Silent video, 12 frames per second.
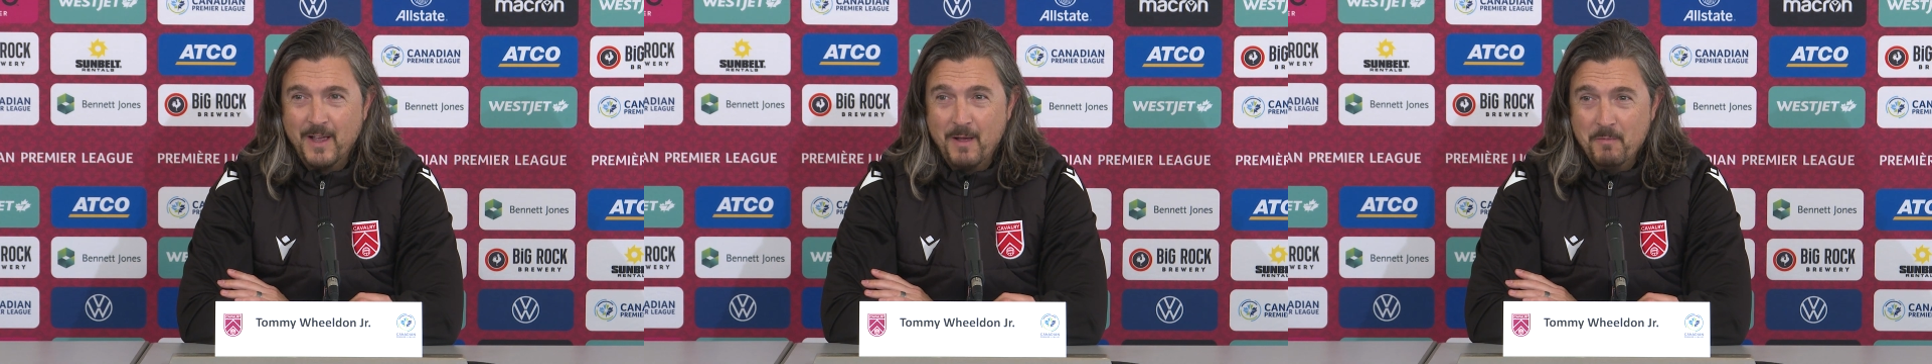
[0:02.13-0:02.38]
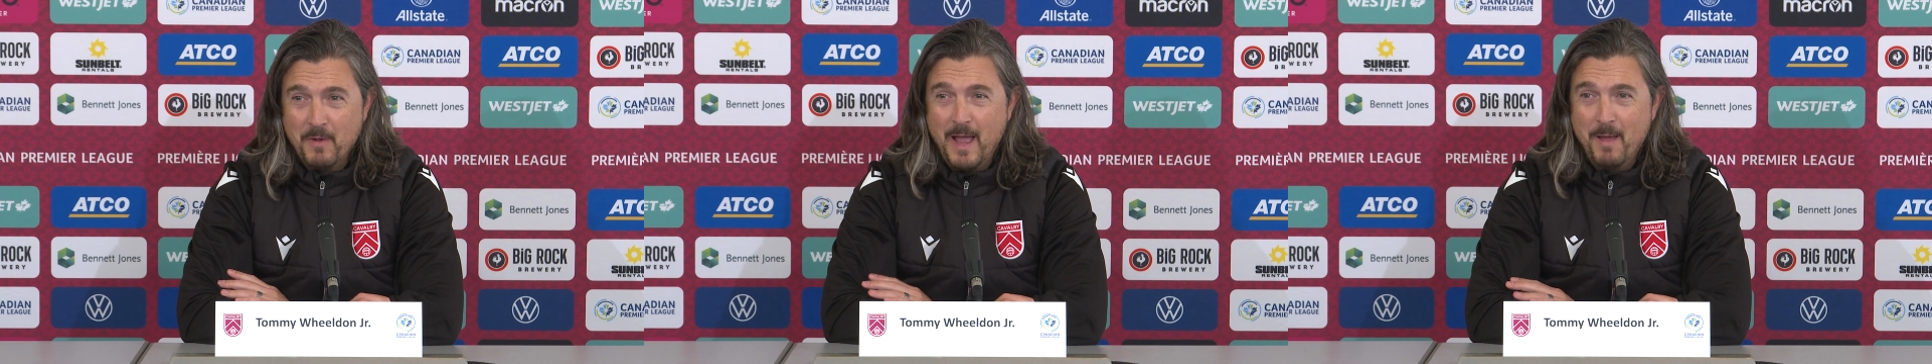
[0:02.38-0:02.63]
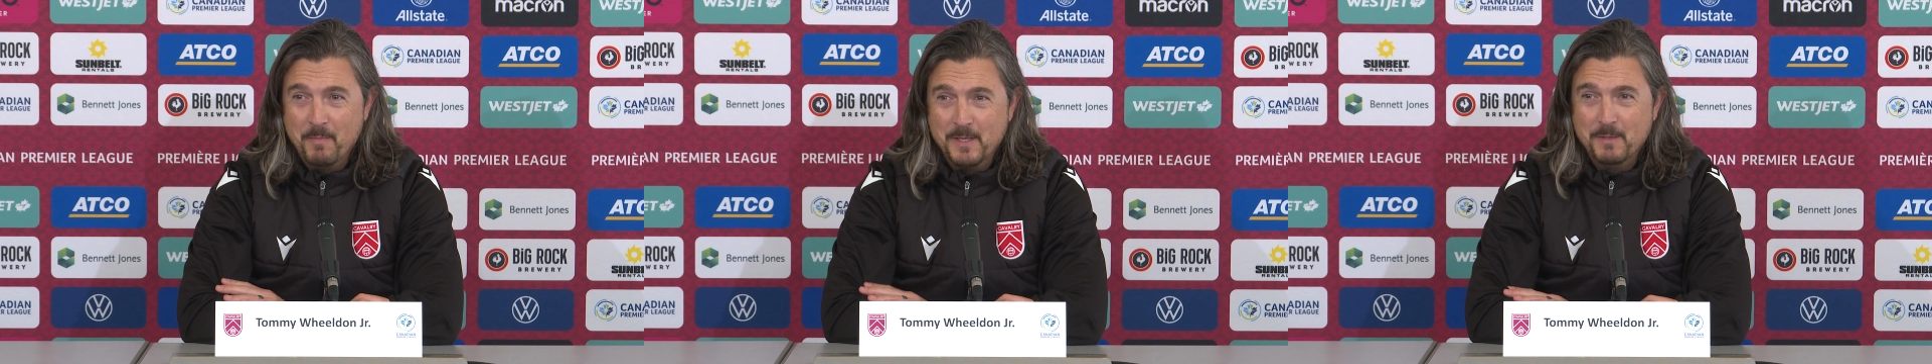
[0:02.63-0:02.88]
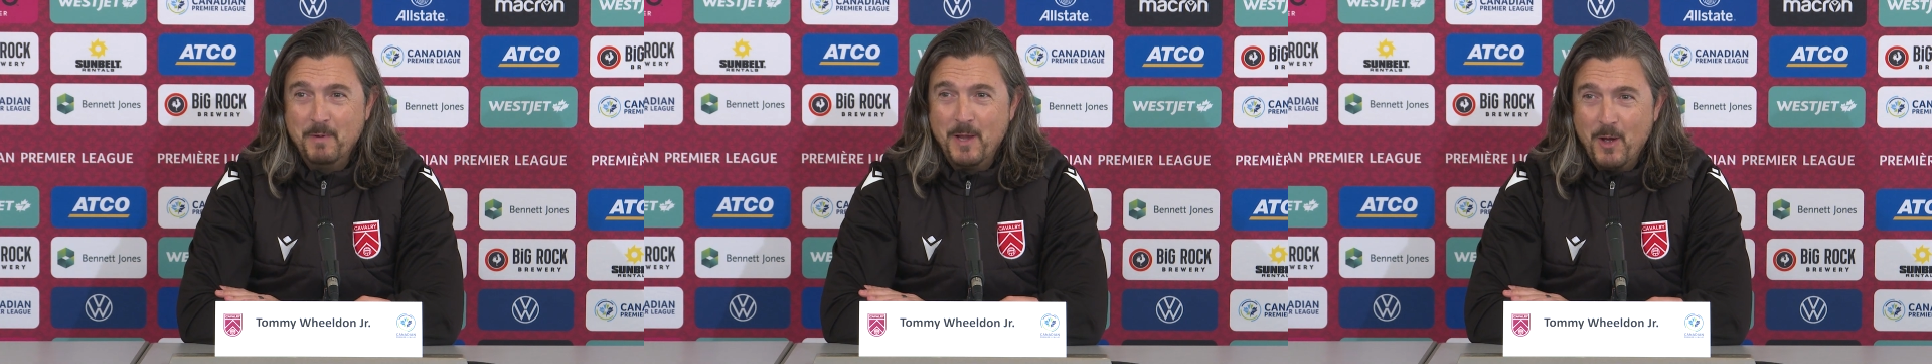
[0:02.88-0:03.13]
I'm happy
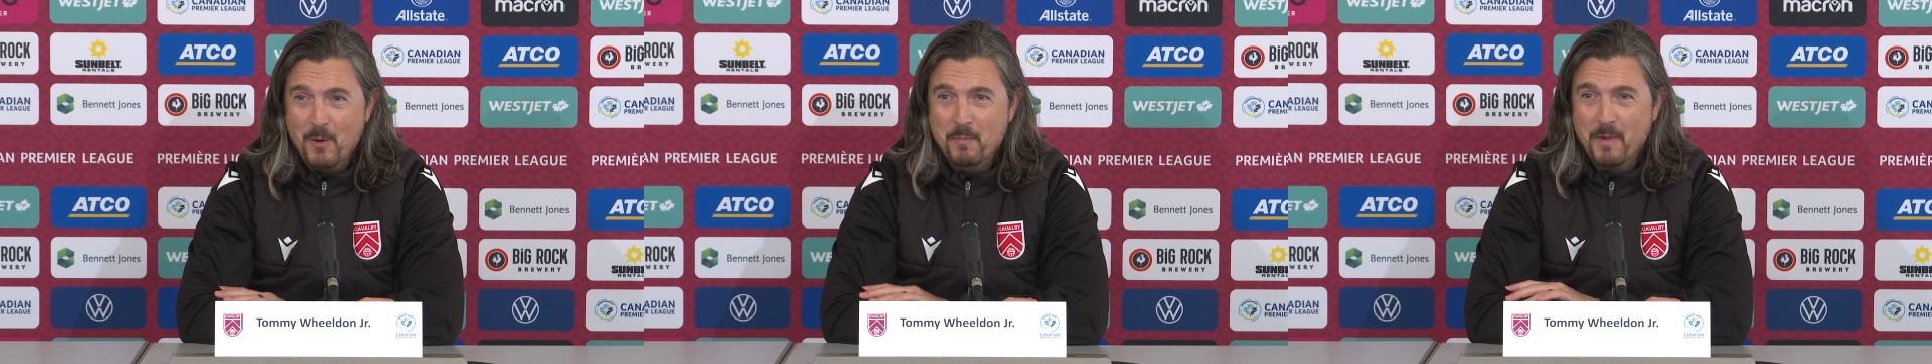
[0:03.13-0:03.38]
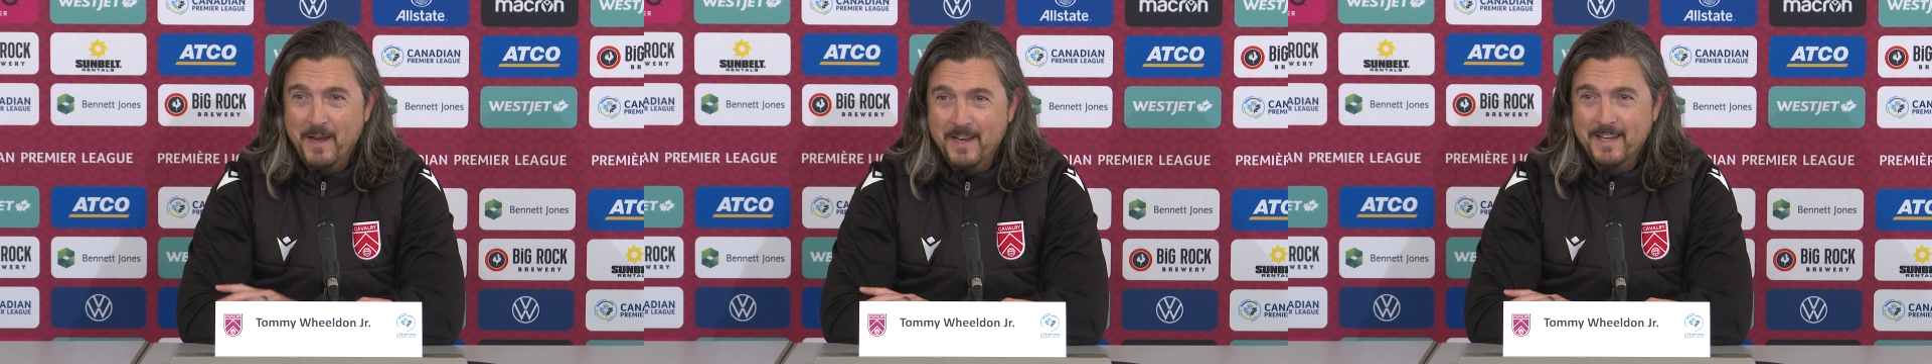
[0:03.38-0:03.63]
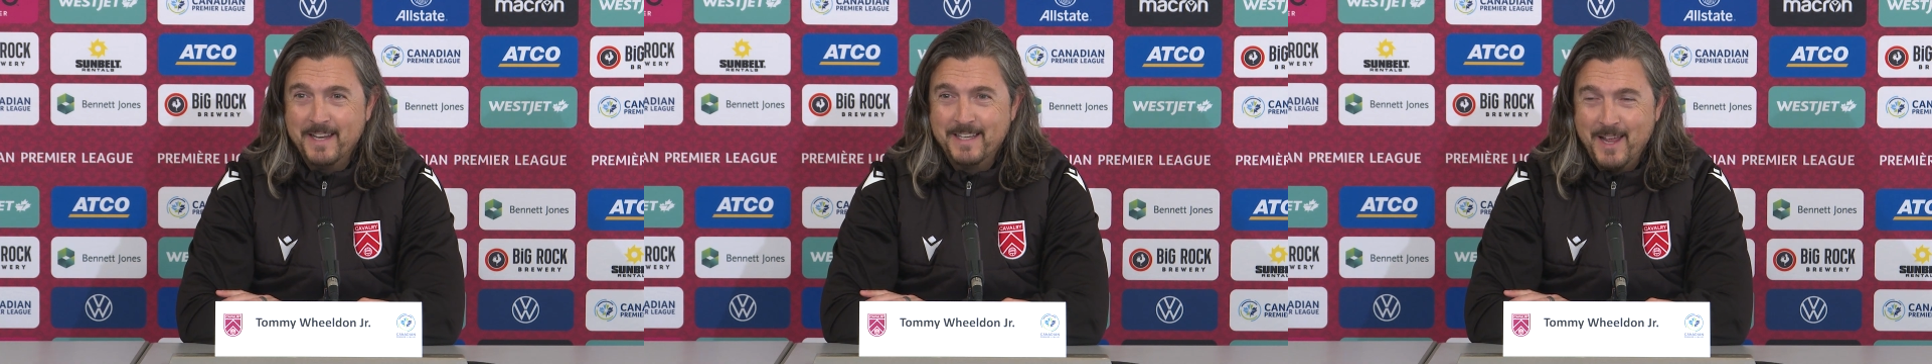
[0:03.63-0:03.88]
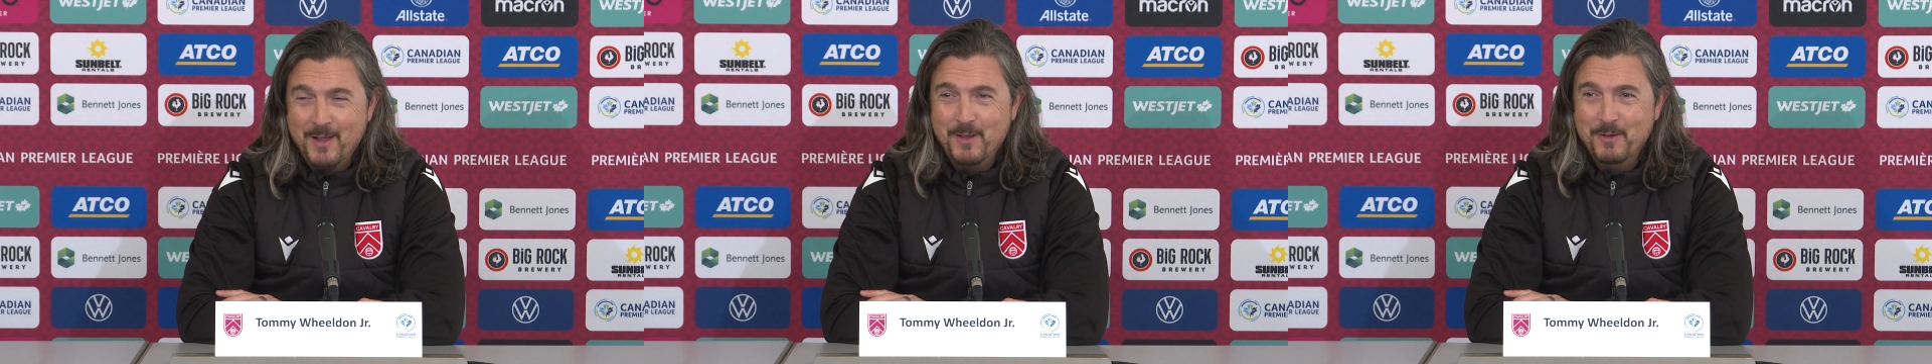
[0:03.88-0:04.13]
to be home, Benedict.
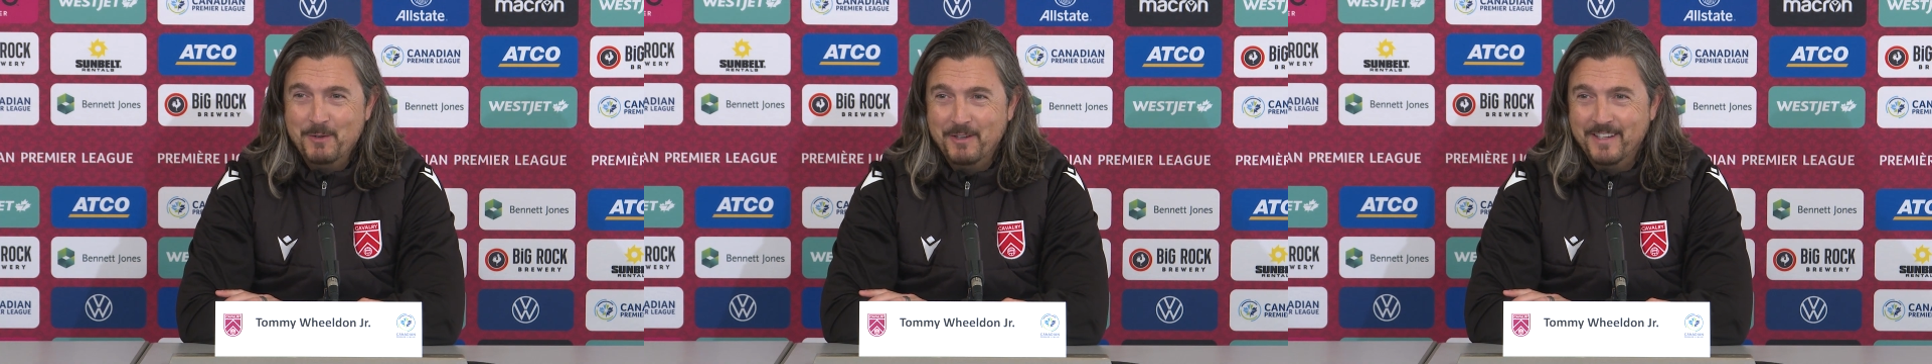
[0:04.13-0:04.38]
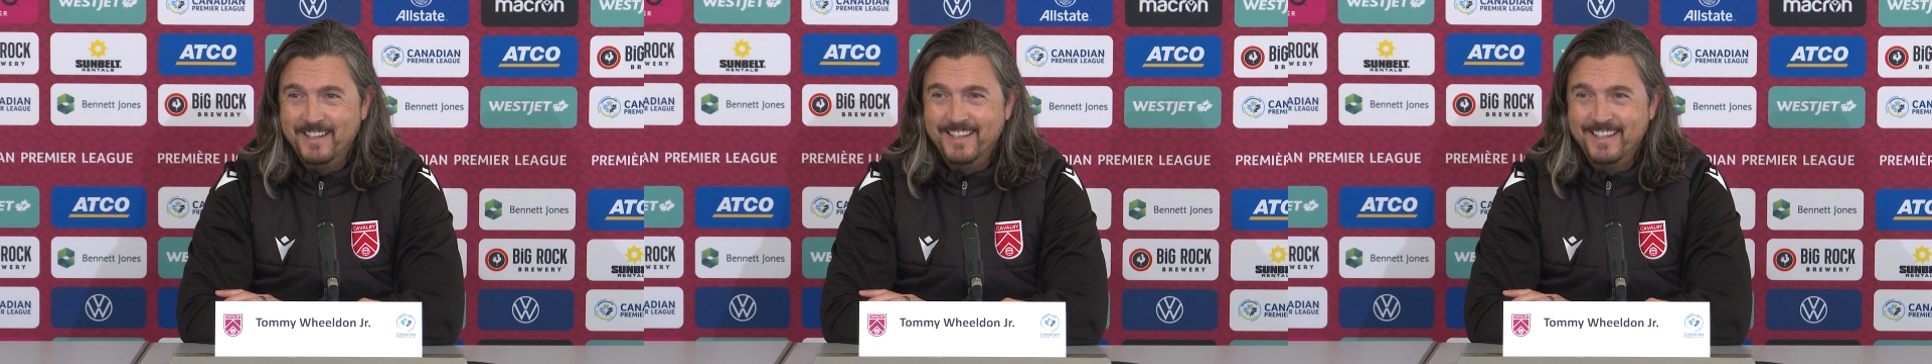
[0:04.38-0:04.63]
How are you doing?